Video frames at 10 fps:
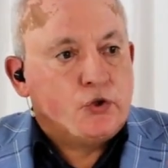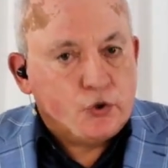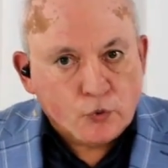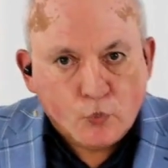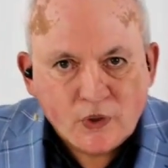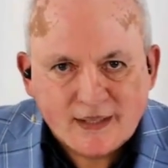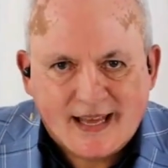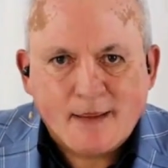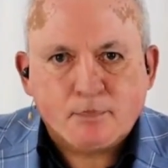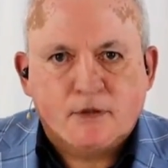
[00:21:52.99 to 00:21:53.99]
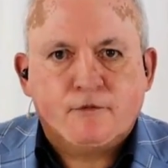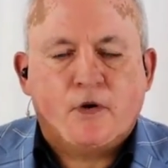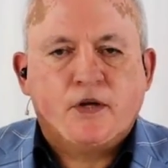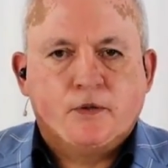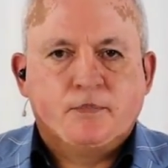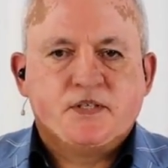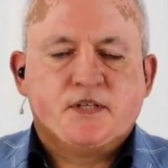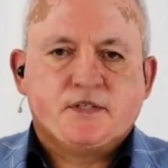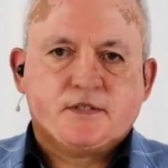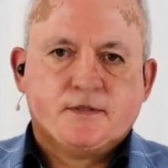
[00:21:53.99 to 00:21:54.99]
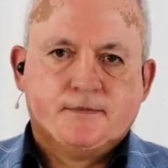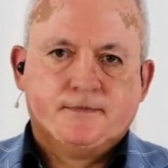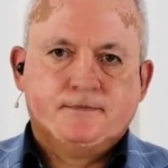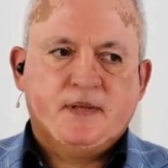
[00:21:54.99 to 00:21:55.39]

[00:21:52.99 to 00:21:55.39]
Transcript: you will amplify your business